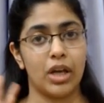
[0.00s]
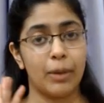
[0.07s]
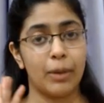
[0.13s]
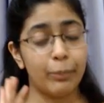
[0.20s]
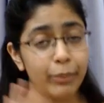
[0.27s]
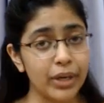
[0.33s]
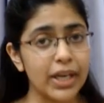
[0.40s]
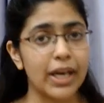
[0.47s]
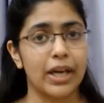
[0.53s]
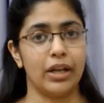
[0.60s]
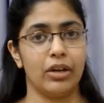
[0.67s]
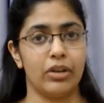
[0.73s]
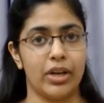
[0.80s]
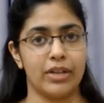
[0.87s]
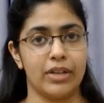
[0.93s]

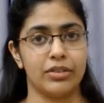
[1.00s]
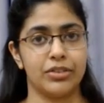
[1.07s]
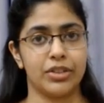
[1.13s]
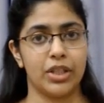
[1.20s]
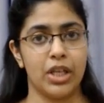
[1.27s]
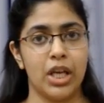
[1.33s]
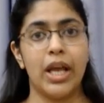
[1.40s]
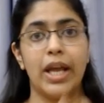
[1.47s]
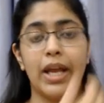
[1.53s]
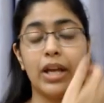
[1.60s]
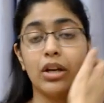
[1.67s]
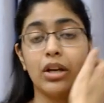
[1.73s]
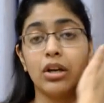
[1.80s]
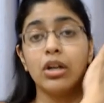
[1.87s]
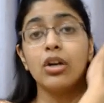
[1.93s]
apprehending arrest
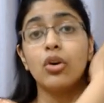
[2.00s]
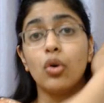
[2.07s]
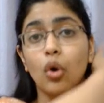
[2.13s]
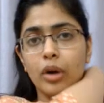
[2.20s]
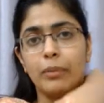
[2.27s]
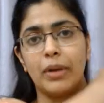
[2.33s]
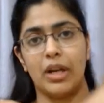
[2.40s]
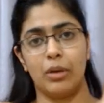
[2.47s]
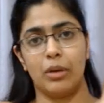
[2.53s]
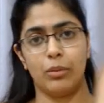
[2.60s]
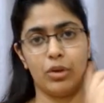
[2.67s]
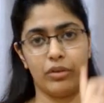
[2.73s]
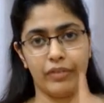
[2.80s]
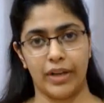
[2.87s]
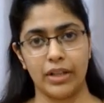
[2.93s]
in a
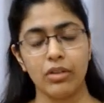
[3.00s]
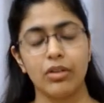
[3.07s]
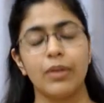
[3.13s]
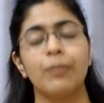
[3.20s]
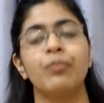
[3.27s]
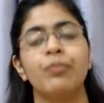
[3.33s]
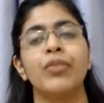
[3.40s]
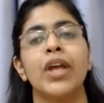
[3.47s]
non-bailable offense,